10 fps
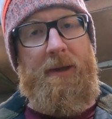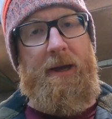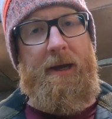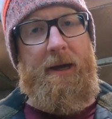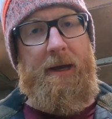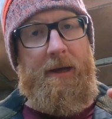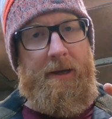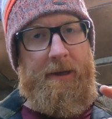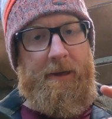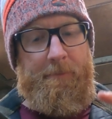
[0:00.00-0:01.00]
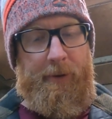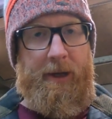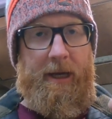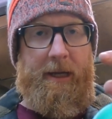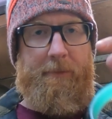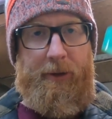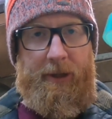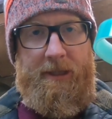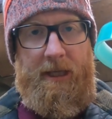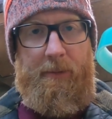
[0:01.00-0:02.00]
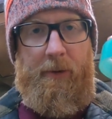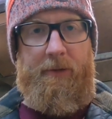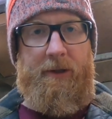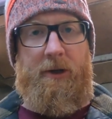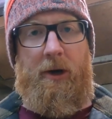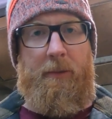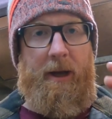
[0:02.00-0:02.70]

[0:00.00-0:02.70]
put it in, put this tape over the top.